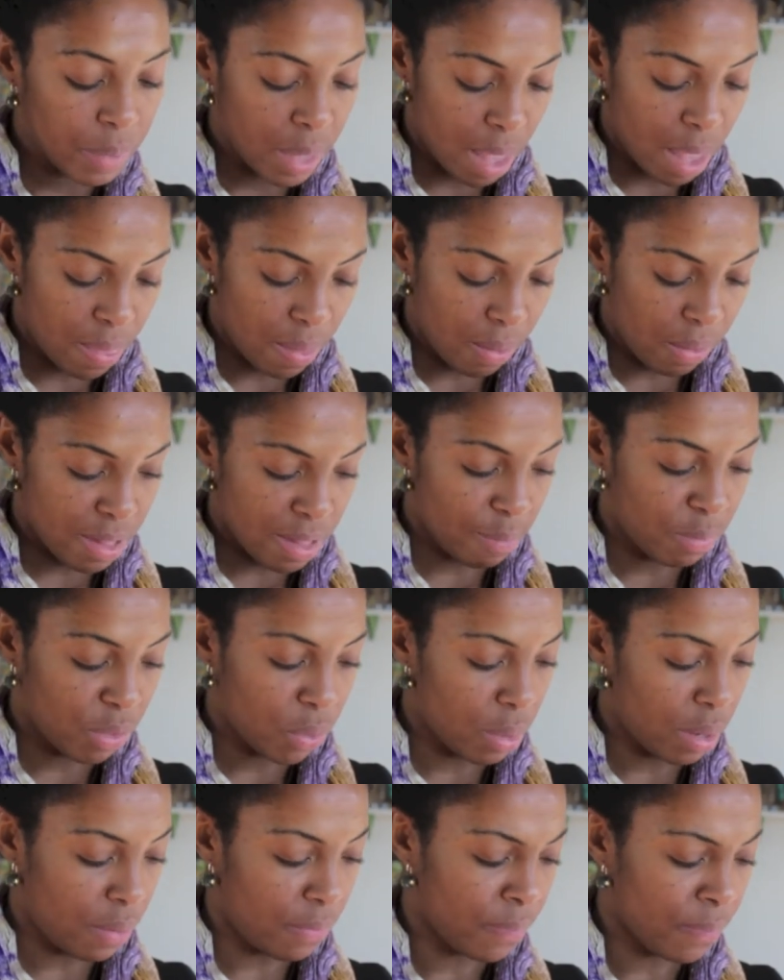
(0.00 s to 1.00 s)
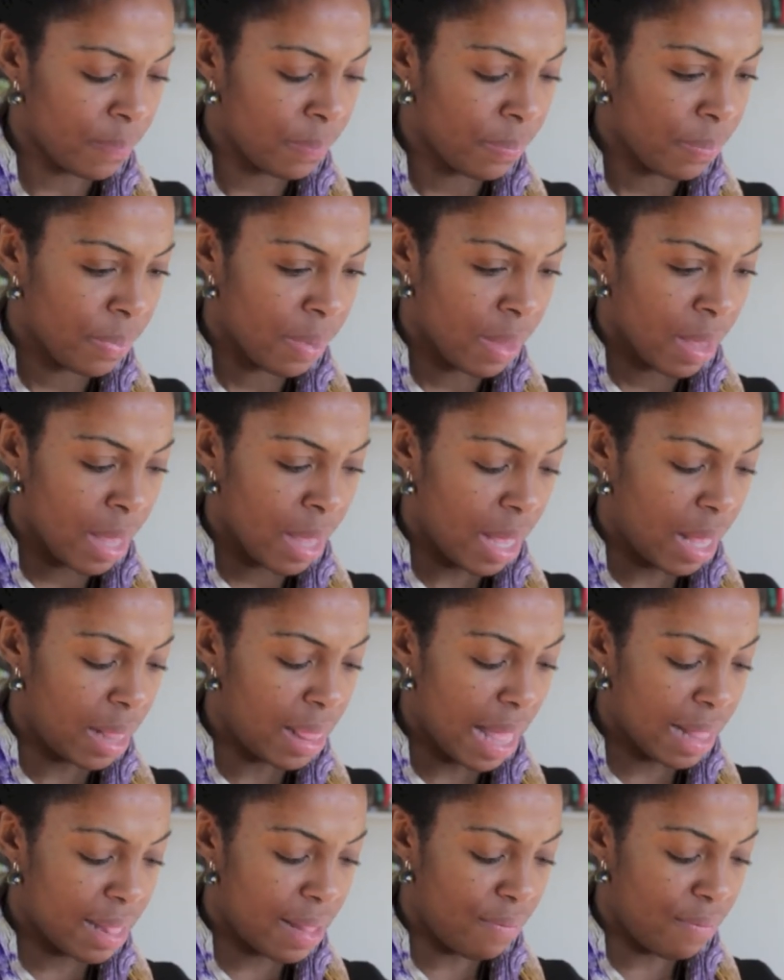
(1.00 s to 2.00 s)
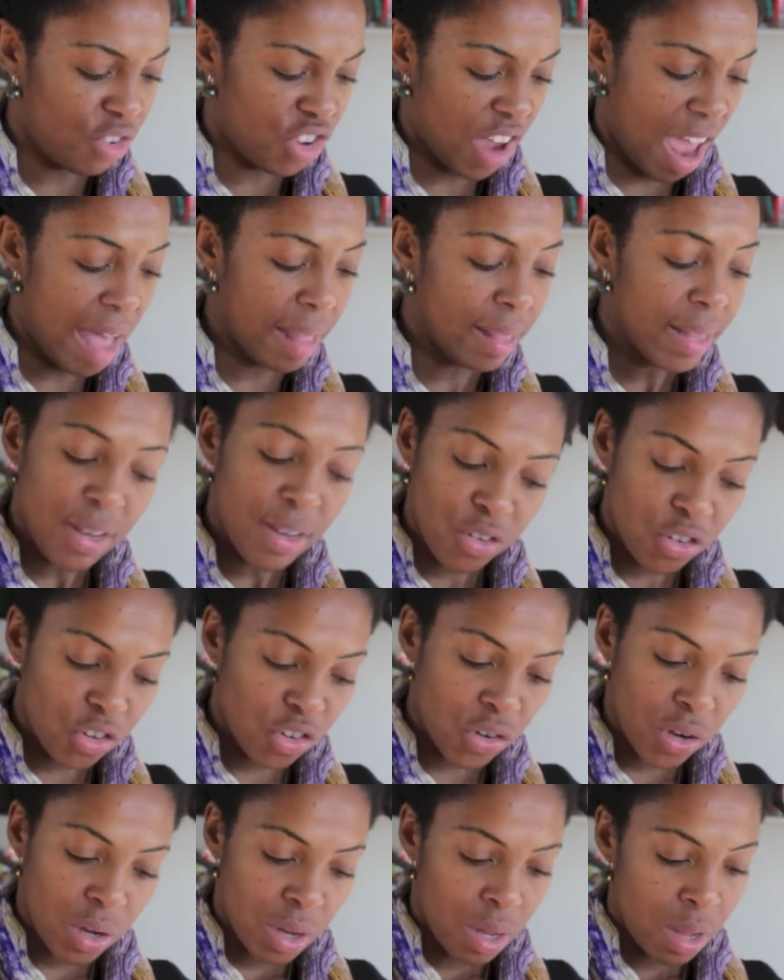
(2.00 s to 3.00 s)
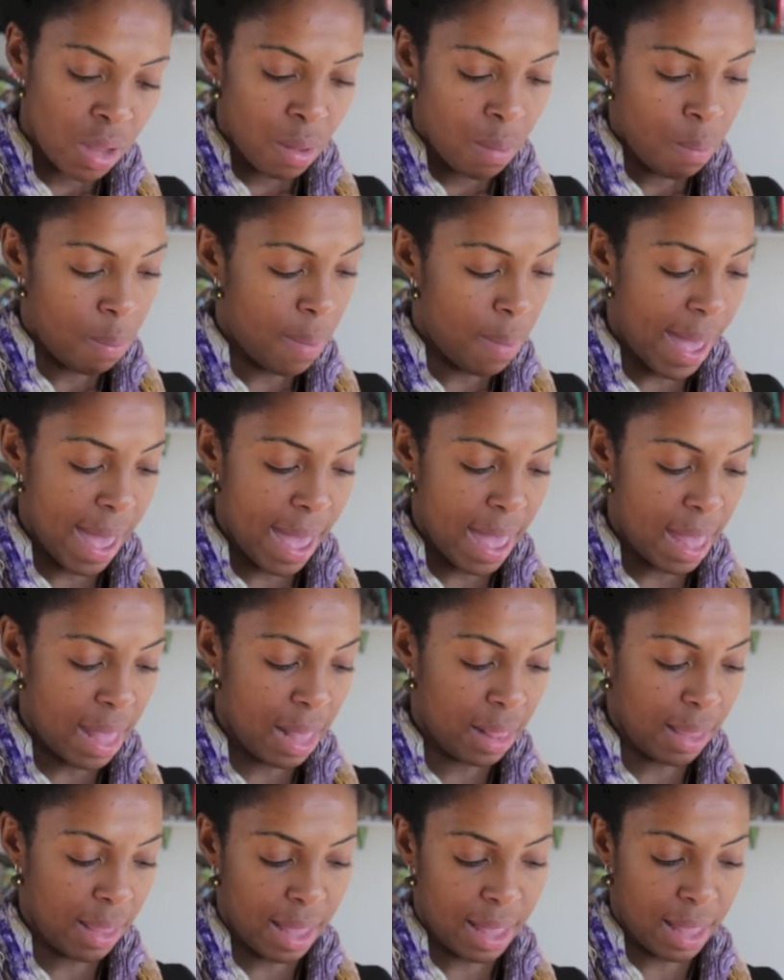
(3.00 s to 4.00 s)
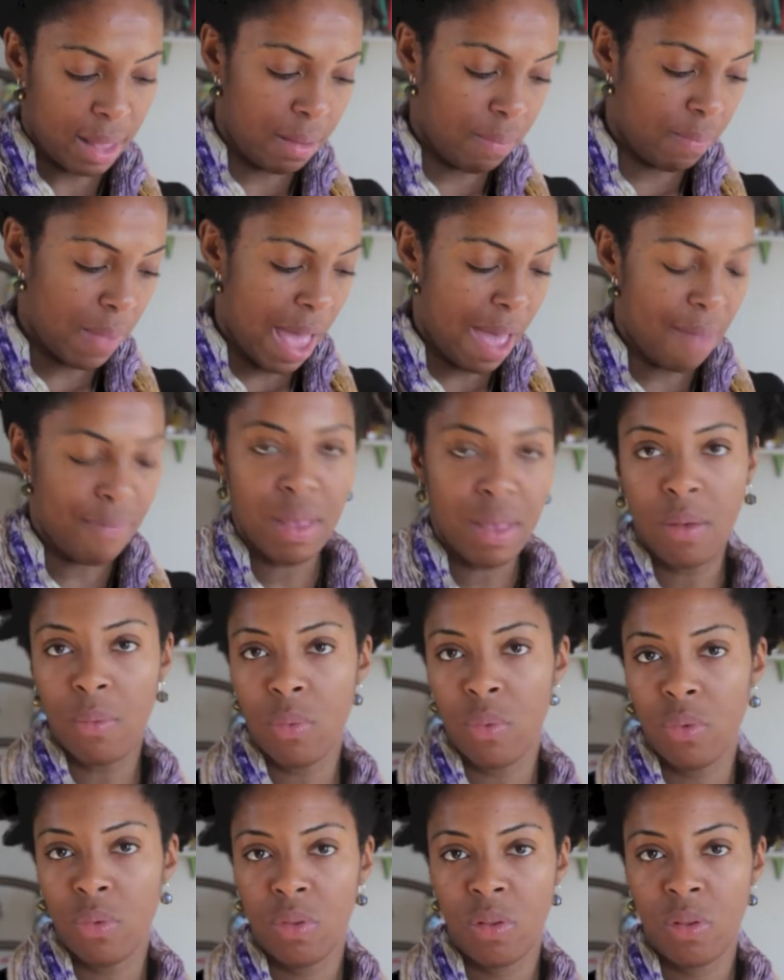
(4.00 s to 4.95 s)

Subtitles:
And there's some sort of collective challenge by like having